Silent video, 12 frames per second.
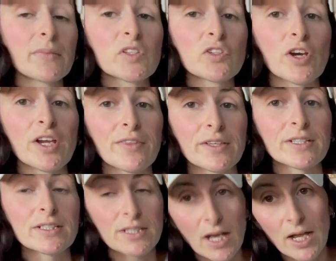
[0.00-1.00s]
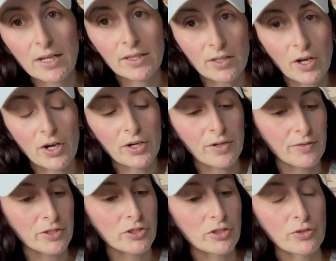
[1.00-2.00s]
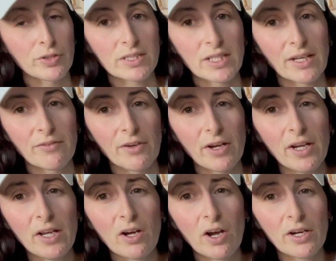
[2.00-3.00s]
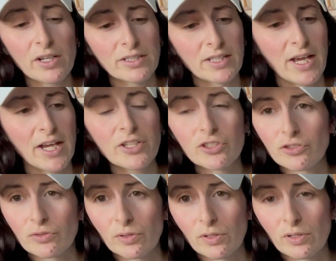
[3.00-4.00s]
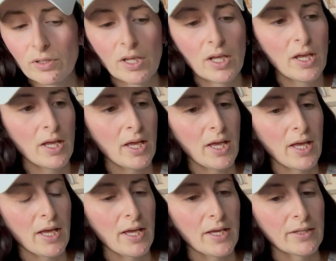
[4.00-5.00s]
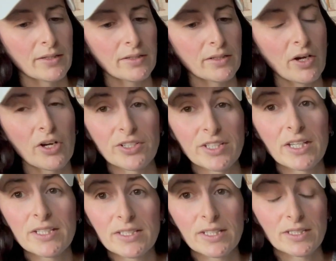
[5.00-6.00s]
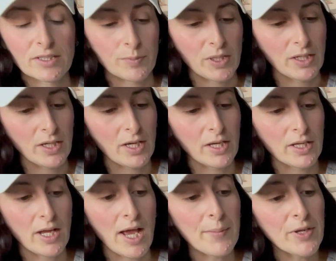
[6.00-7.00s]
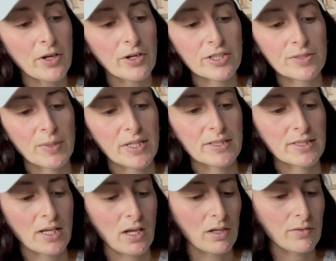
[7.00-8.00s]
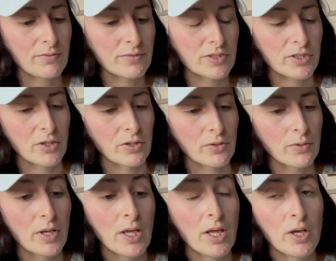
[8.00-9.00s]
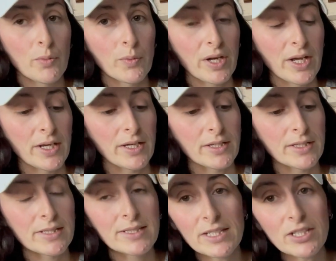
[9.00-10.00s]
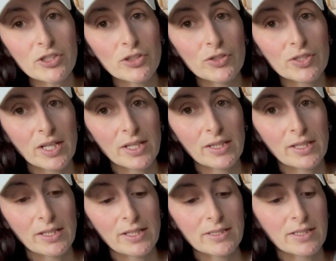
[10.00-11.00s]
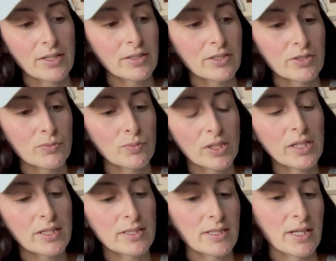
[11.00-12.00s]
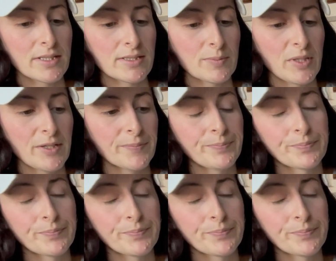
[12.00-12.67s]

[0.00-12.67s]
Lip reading: The design and the art of the shoe, it's like very architectural and artistic to me, and I'm an artist myself, so when I see shoes like these, it just really excites me.